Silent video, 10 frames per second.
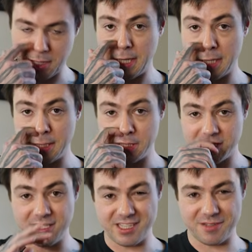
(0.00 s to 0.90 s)
and
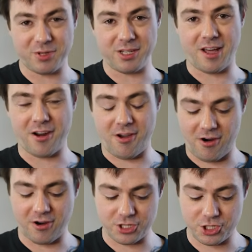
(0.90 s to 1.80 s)
just doesn't put a lot of
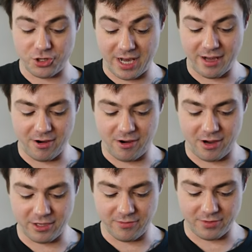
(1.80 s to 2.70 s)
harsh straining
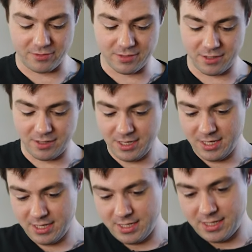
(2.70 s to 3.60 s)
on your filter.
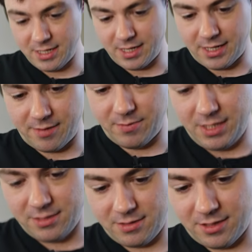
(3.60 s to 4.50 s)

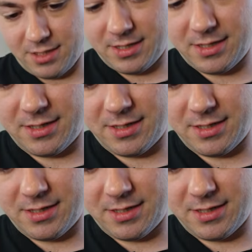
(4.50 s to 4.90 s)
These look